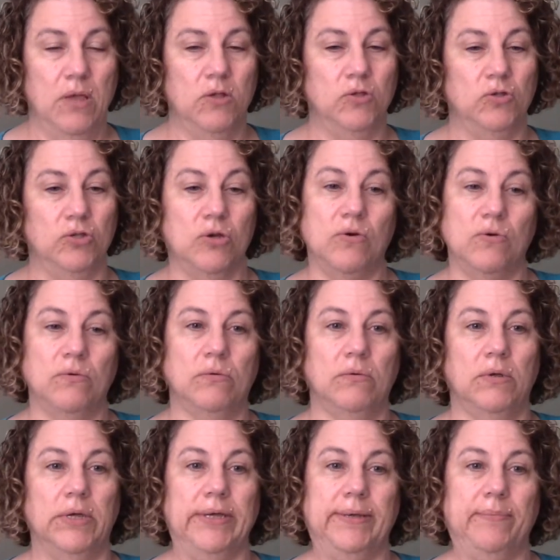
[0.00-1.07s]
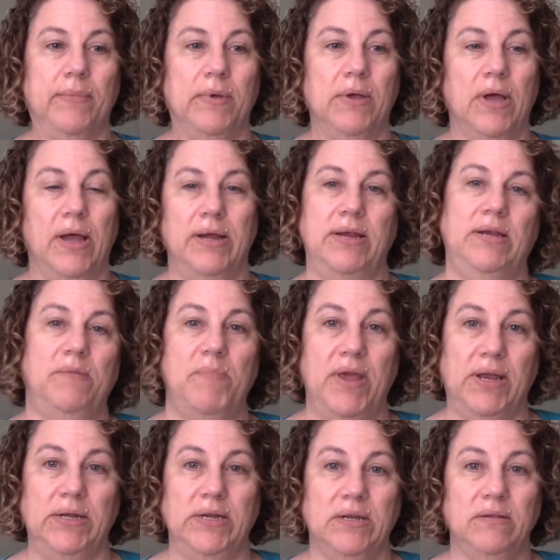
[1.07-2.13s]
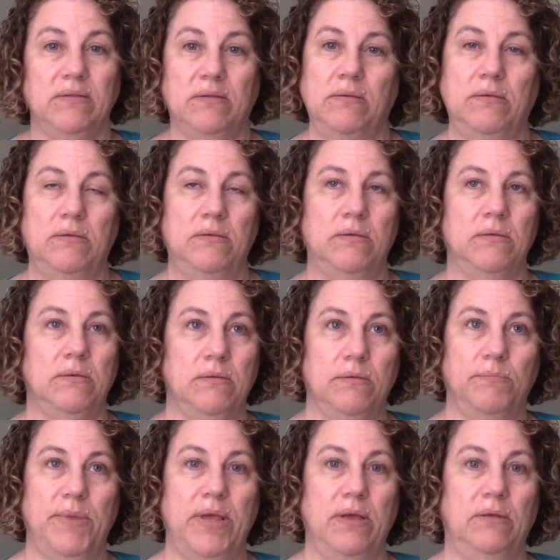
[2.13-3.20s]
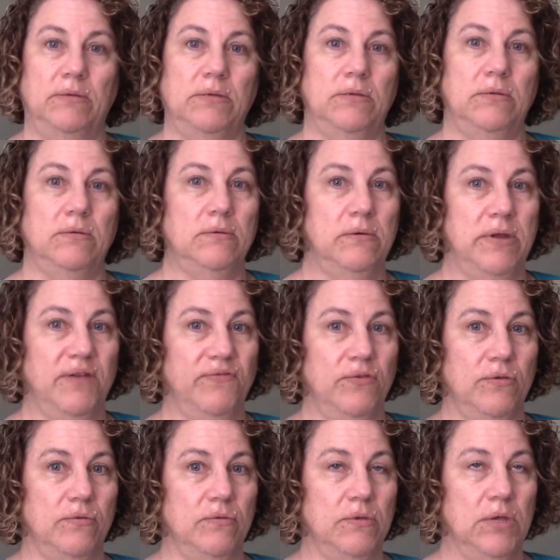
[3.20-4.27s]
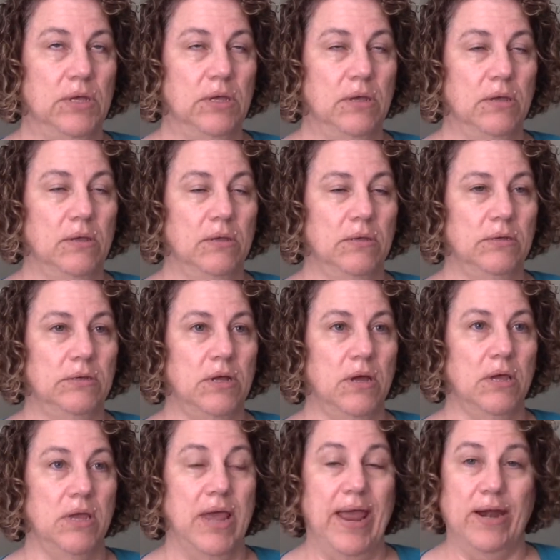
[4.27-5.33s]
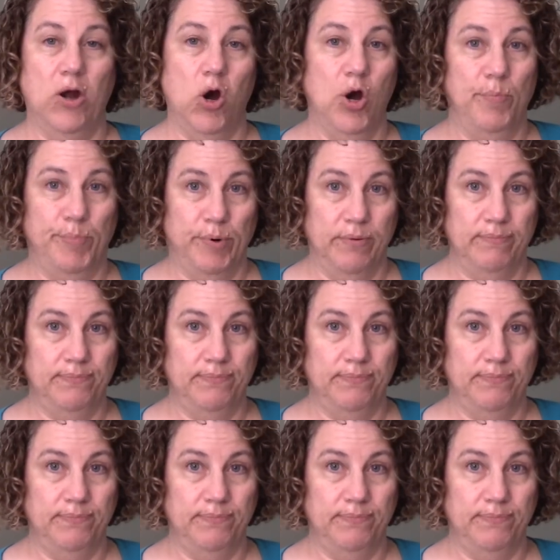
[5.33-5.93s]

So I need to make Nick's, my eldest nephew's, stocking, and Harper.